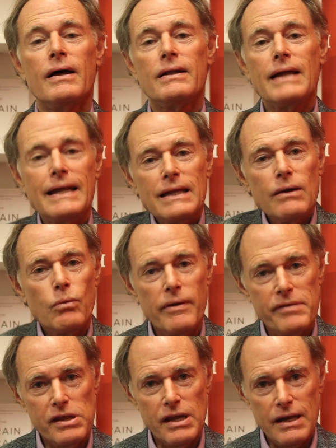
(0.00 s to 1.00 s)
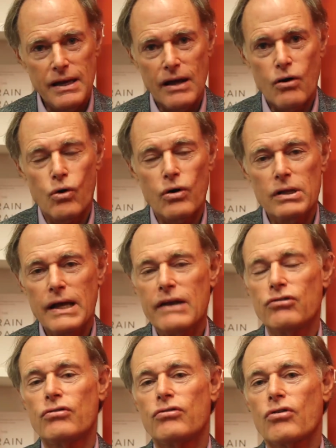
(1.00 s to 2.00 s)
Lately, we've seen a
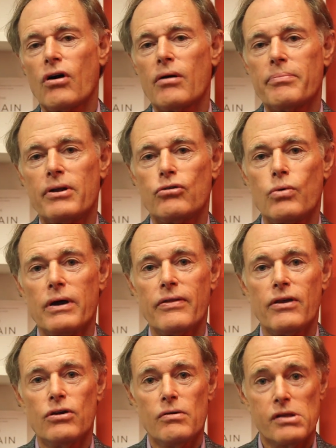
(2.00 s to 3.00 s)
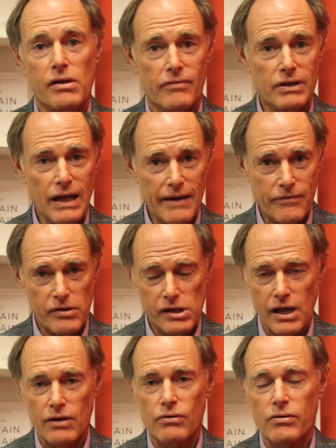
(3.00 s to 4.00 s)
correlation drawn between the use of
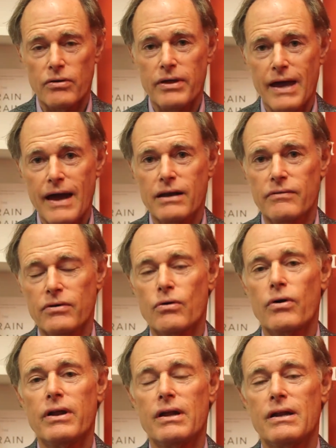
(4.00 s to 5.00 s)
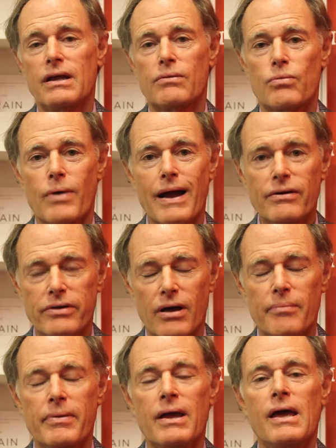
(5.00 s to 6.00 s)
glyphosate, or the active ingredient in
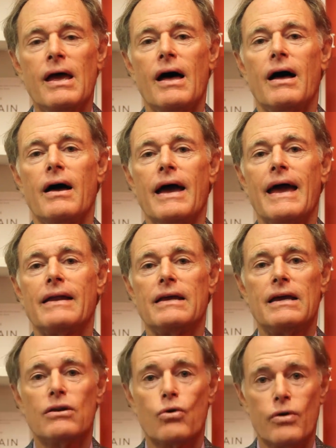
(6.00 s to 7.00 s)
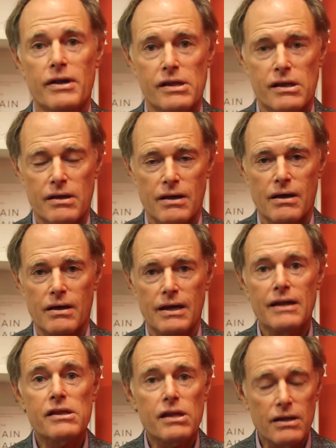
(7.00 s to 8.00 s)
Roundup, uh, and increased uh,
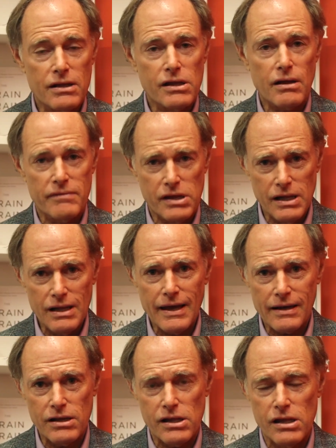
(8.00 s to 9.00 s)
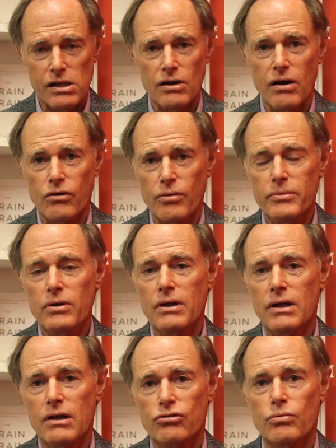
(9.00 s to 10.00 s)
incidence of celiac disease, and autoimmune
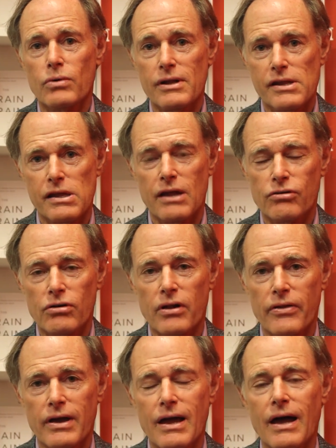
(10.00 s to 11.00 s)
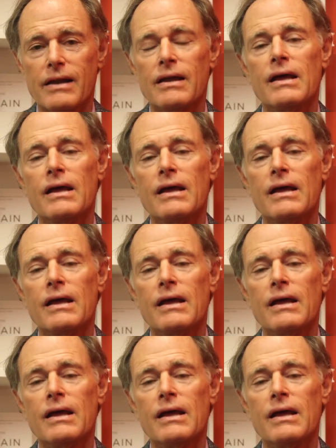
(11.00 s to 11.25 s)
condition really centered on the gut.